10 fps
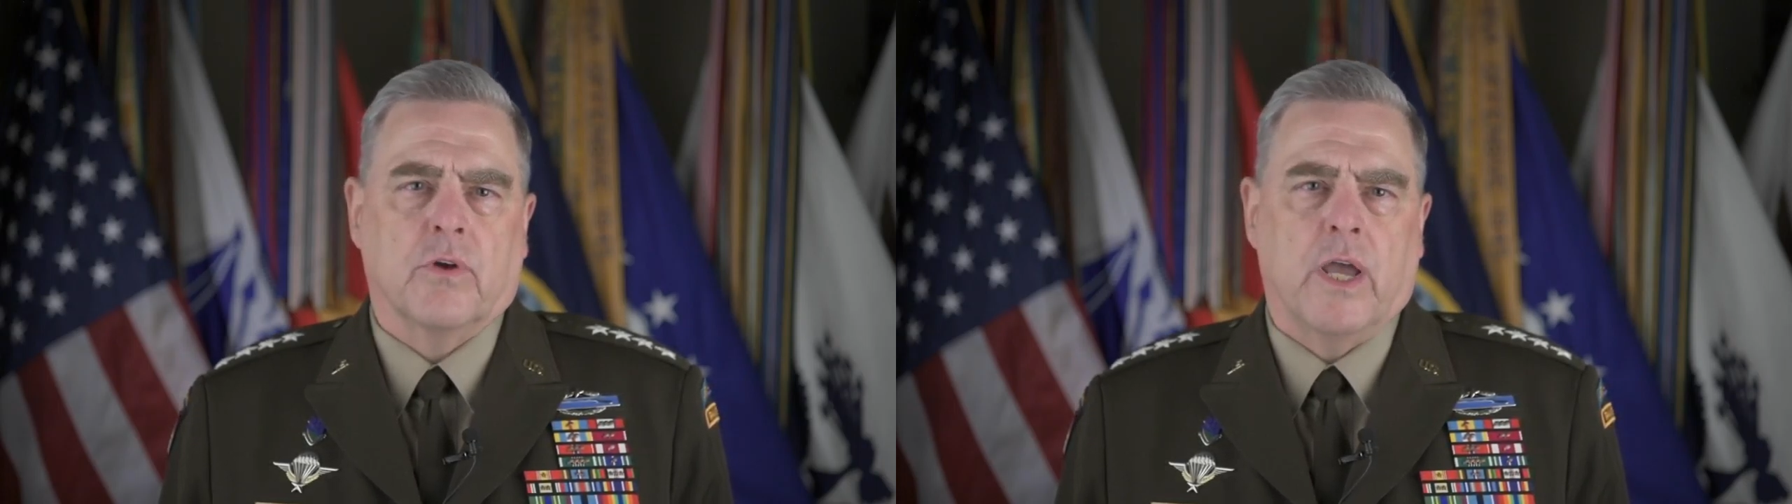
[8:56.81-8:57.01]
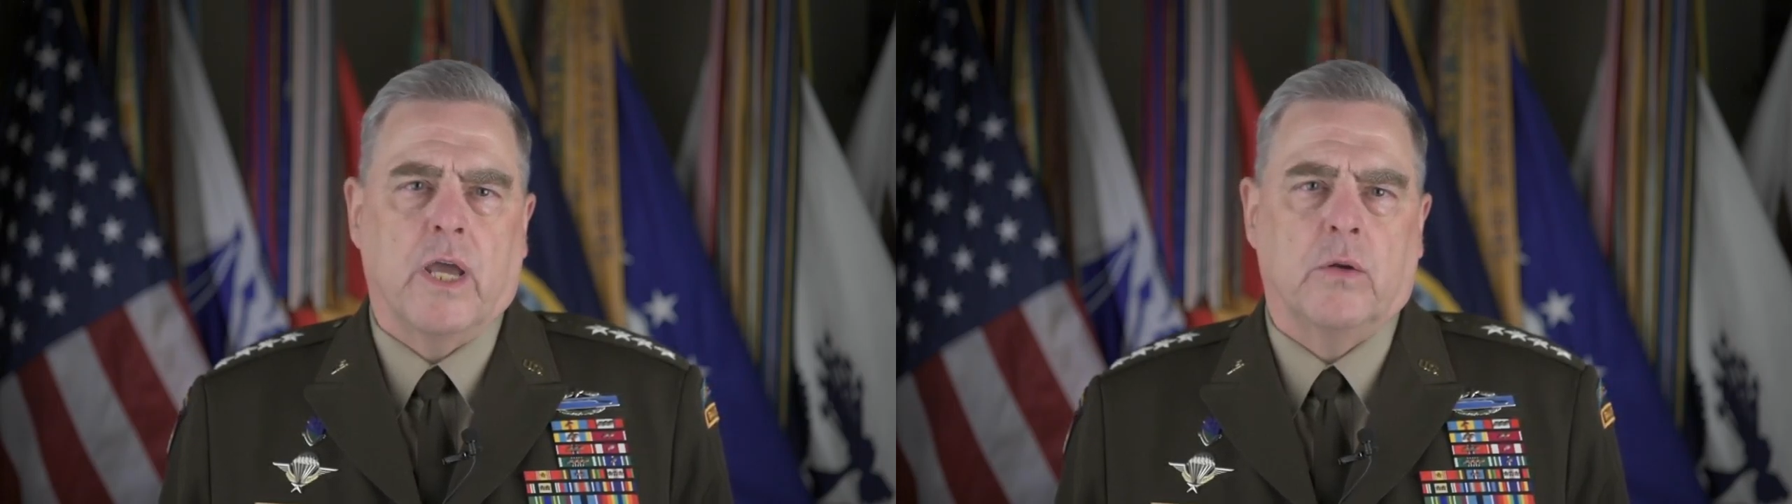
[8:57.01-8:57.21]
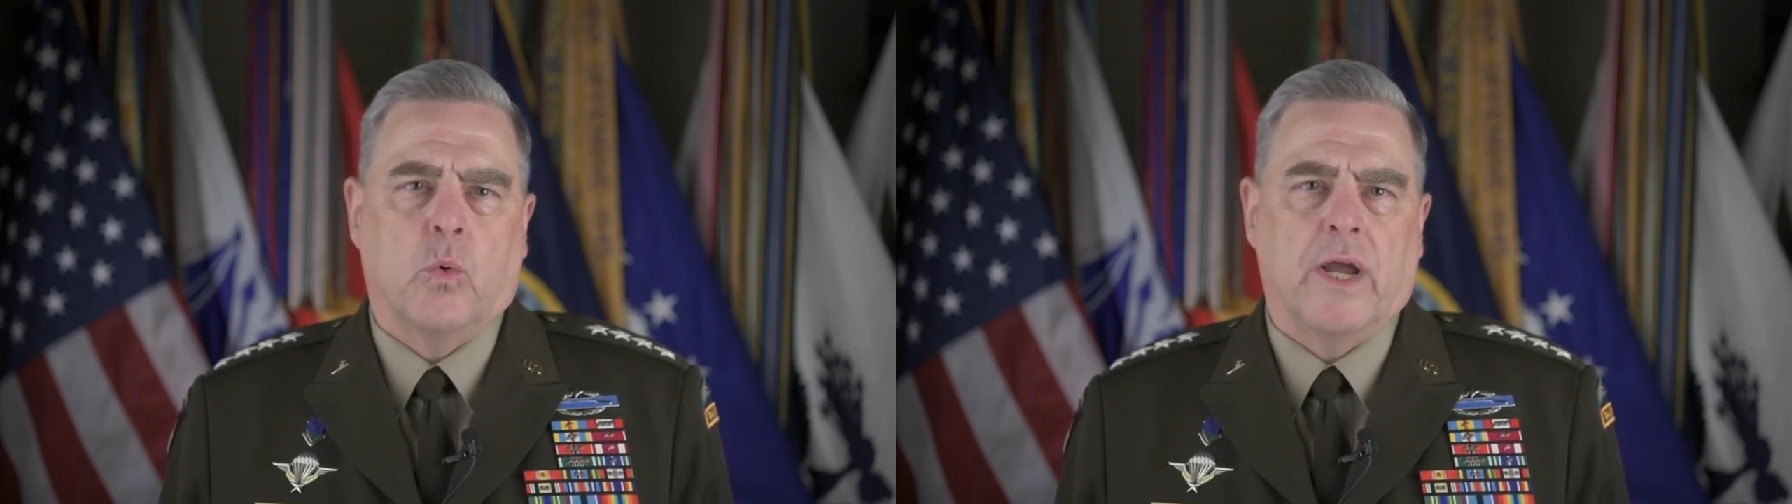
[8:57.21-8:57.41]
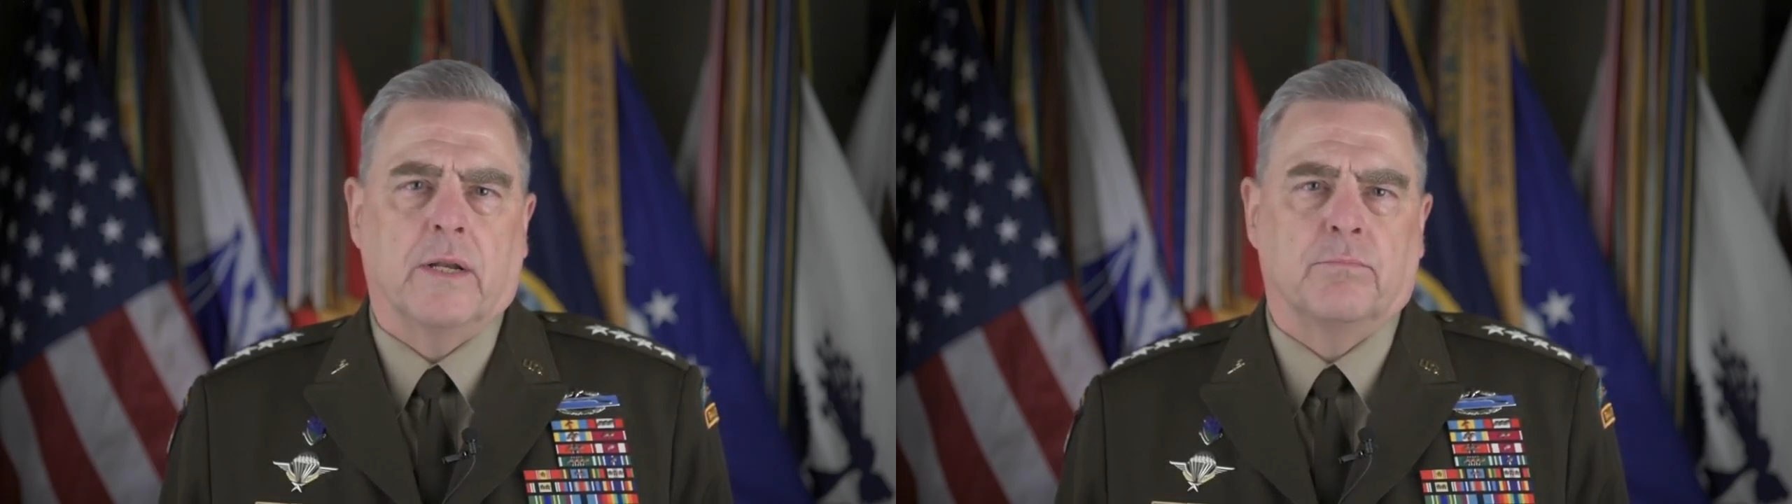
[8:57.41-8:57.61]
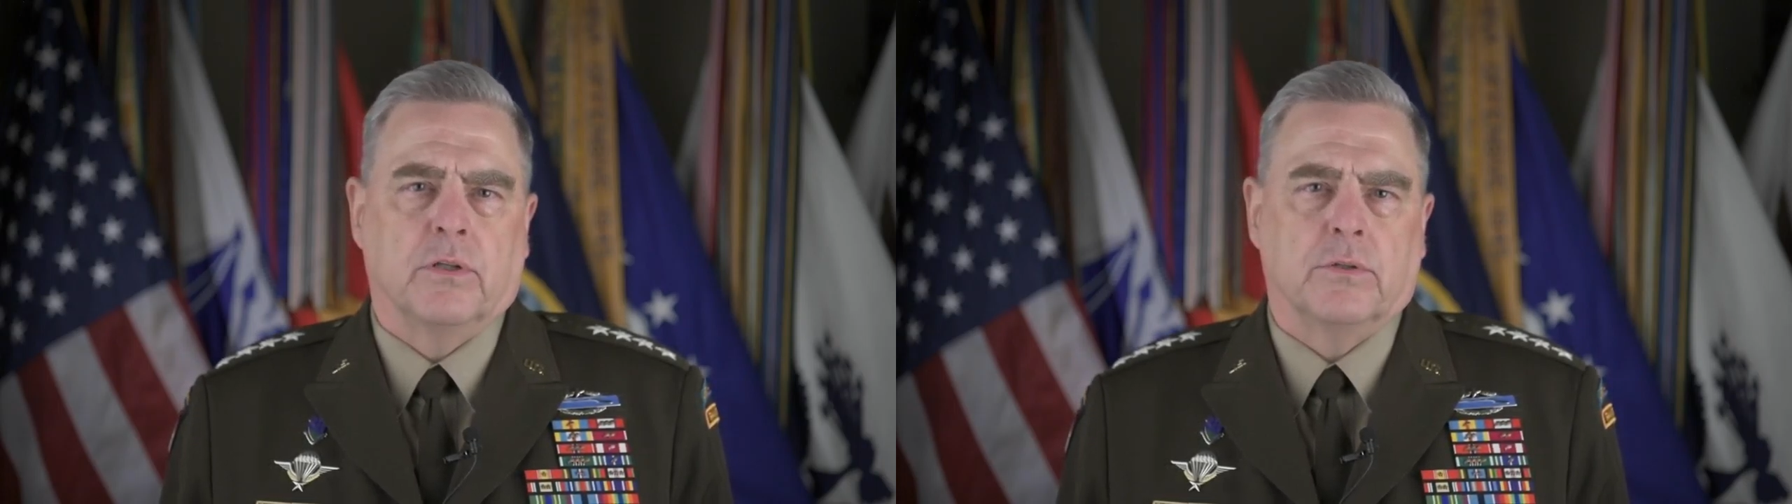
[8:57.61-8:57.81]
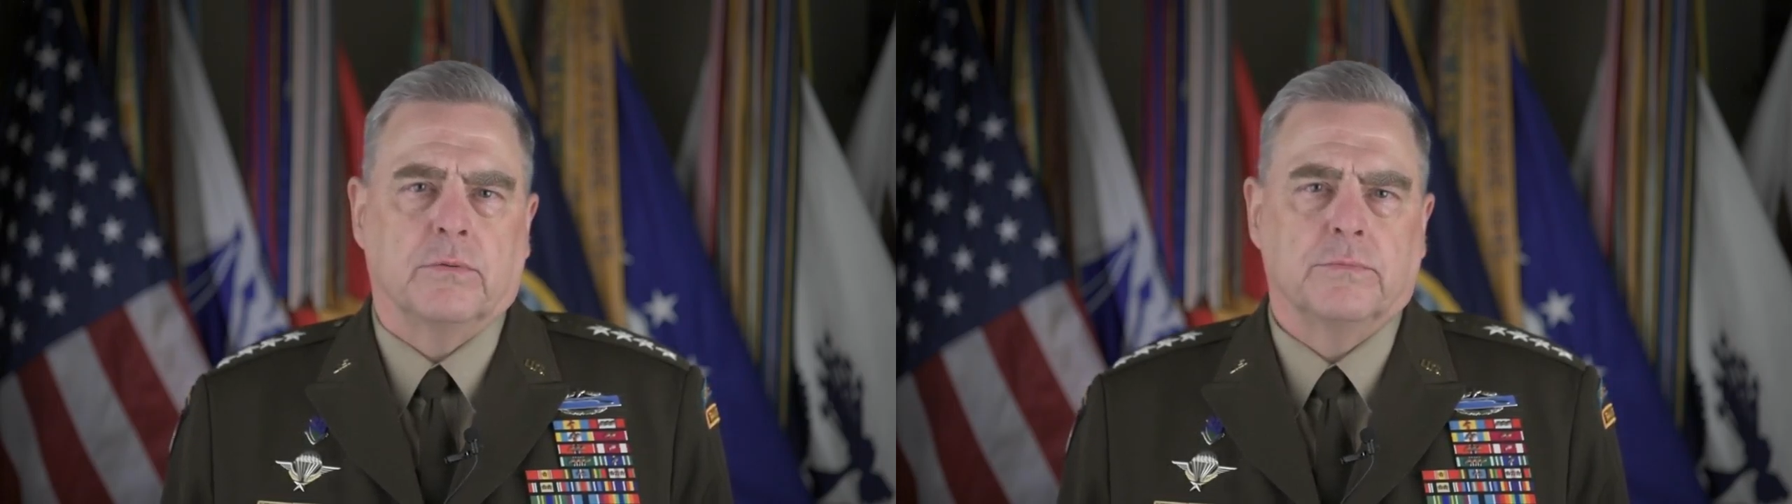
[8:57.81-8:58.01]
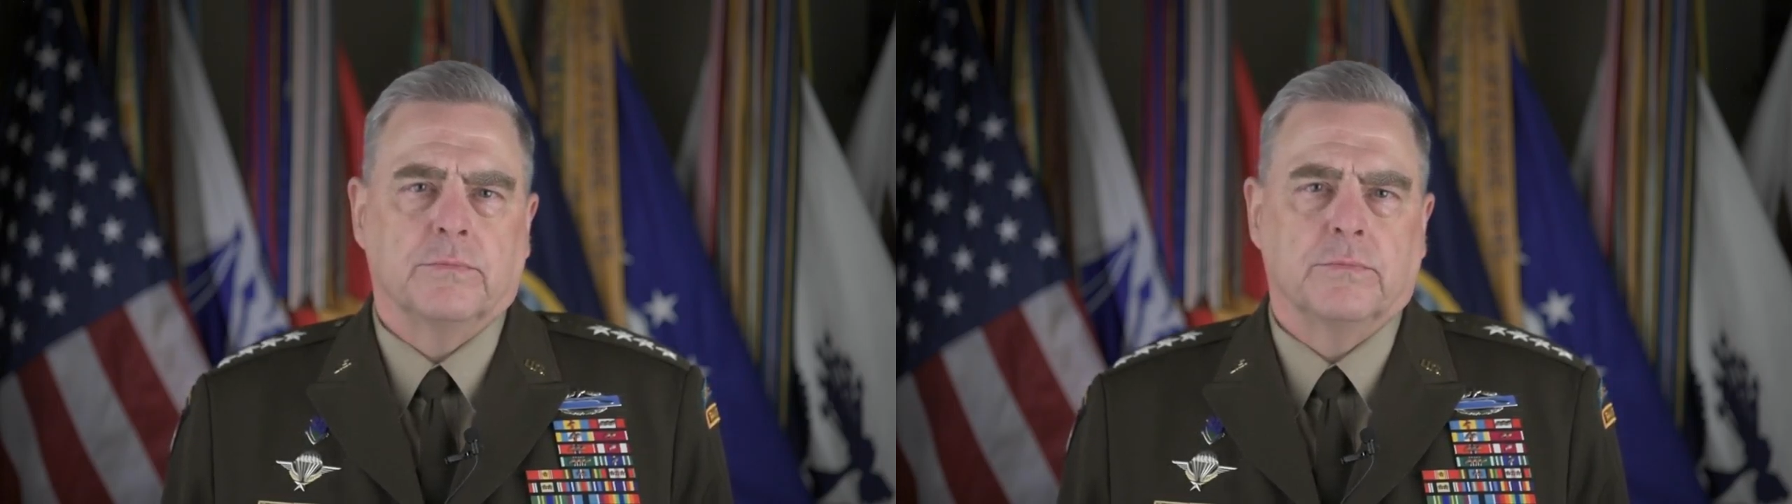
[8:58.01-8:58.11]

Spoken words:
red, white, and blue,